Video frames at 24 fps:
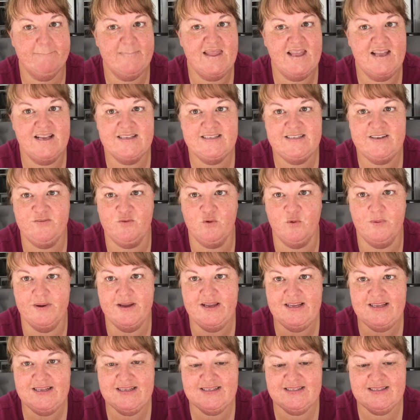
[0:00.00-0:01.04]
several
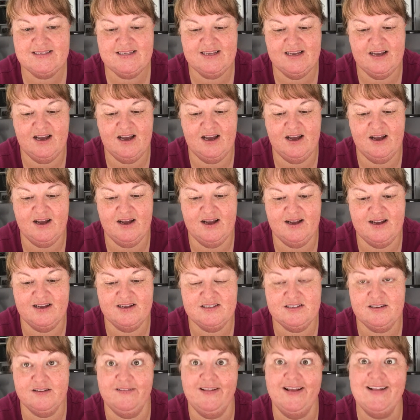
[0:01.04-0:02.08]
weeks.
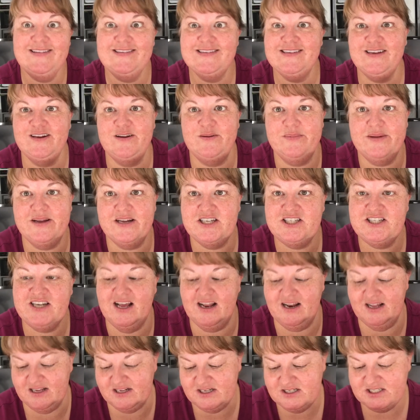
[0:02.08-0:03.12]
So that's going to be a
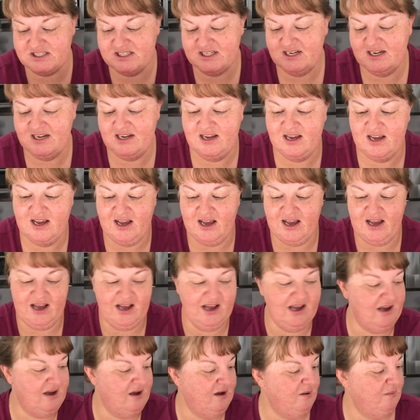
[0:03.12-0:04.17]
challenge.
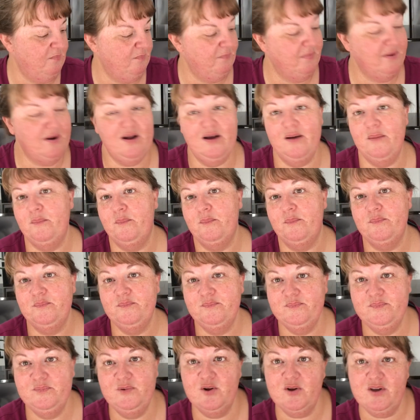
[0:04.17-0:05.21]
But I'm
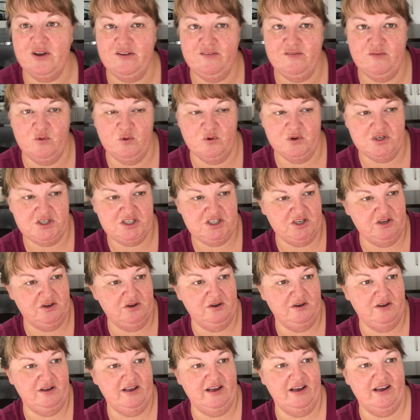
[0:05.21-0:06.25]
looking forward to,
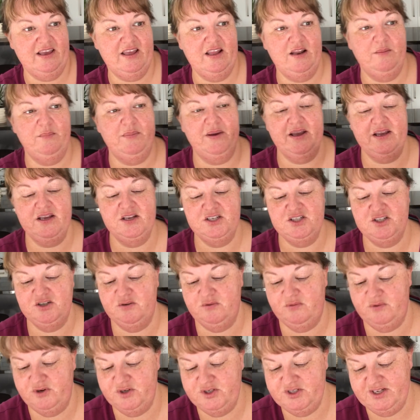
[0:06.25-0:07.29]
yeah, getting back into a
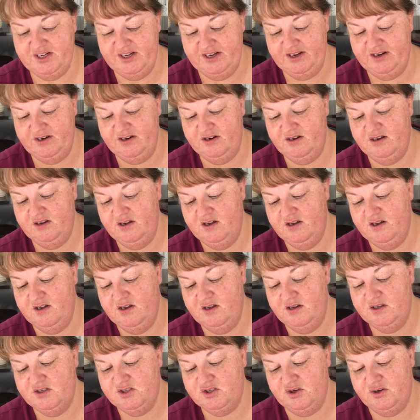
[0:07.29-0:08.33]
routine,
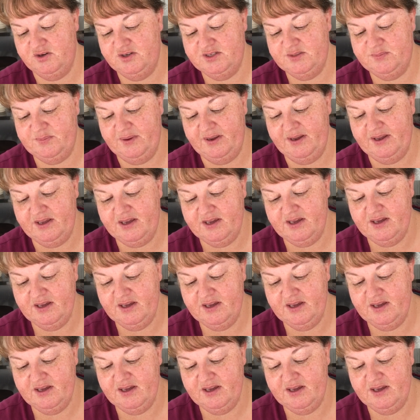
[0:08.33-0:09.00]
so to speak.